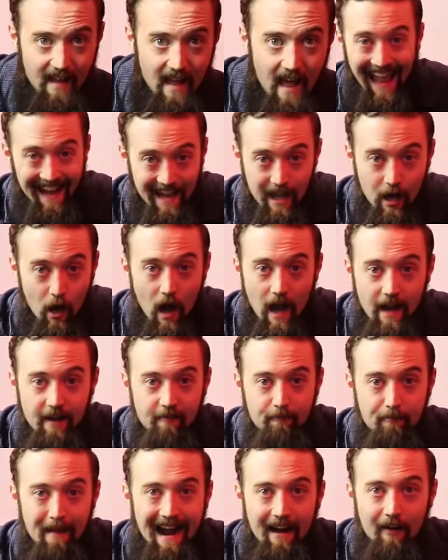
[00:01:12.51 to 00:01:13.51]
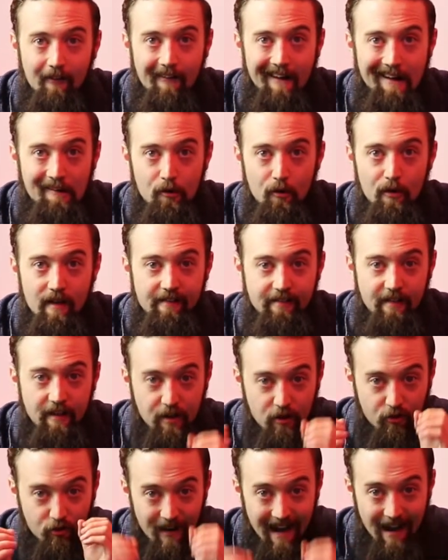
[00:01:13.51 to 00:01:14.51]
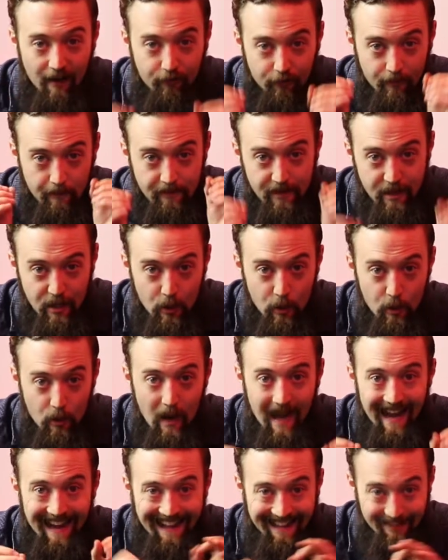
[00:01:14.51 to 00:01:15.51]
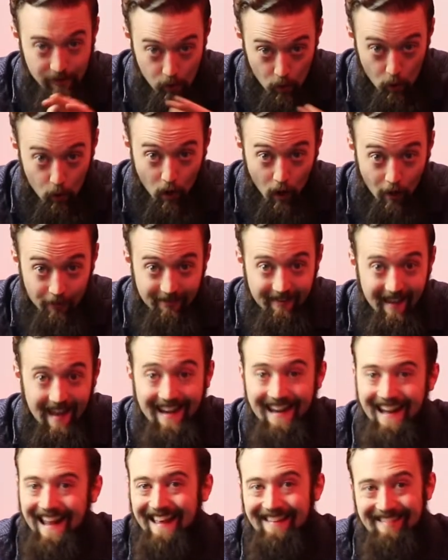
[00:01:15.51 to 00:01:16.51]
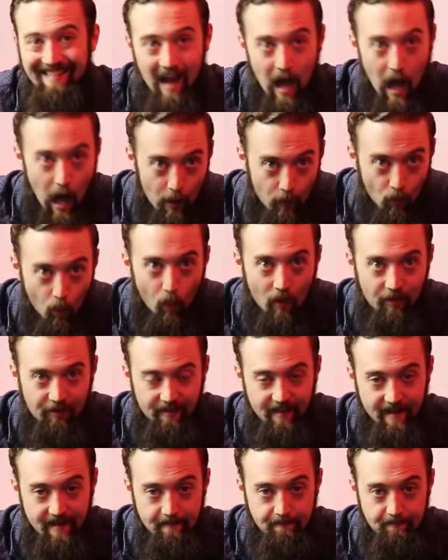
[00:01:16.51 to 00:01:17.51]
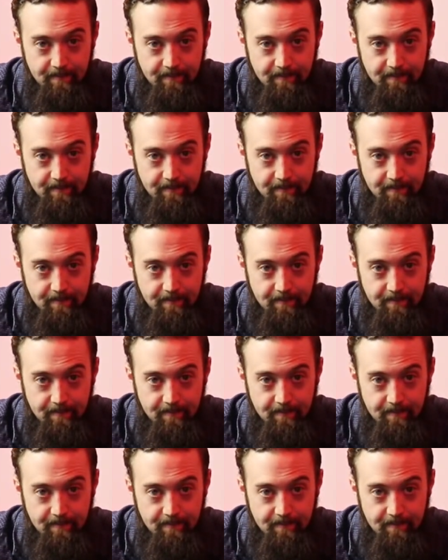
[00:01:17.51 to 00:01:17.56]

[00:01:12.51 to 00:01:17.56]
Any kind of background noise that detracts from you and your content is unwanted.